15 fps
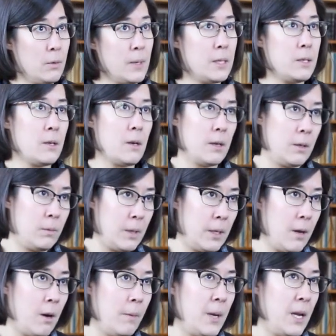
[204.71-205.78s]
We started with
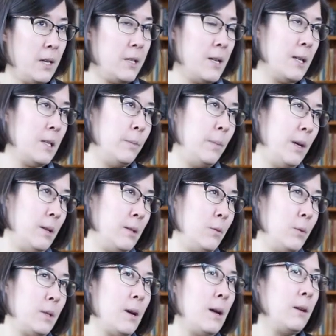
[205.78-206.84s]
RBHS because it
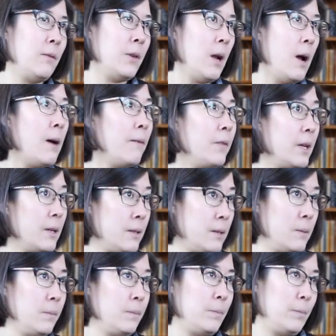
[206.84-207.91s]
was kind of an
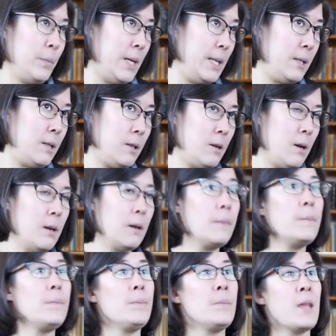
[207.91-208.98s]
obvious place to start.
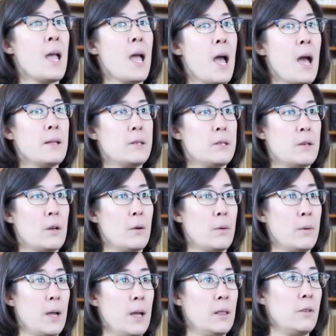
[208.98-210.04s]
And
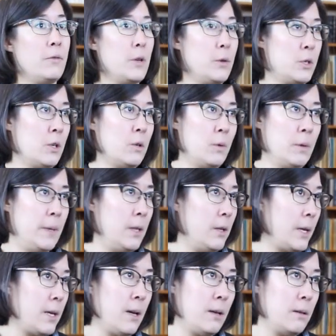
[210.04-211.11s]
so in the future, we'll be
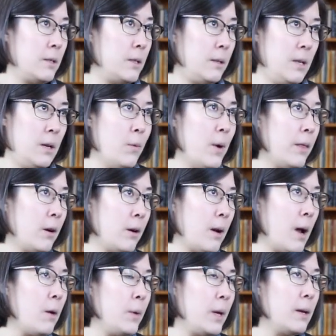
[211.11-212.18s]
looking to see whether or
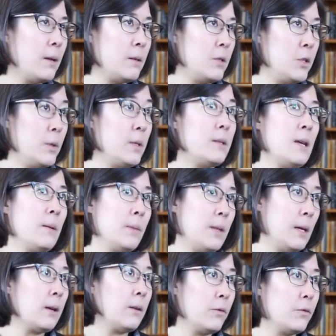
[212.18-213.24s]
not we can do the same
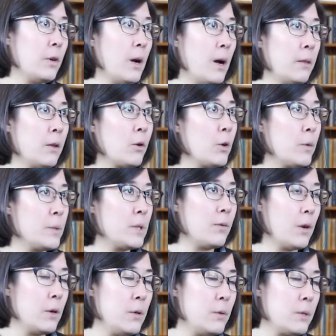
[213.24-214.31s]
thing for other groups of
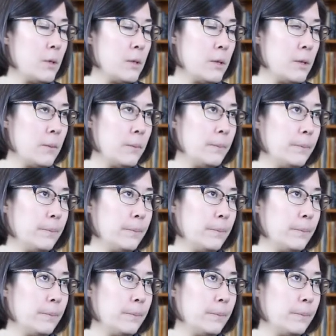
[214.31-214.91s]
our users.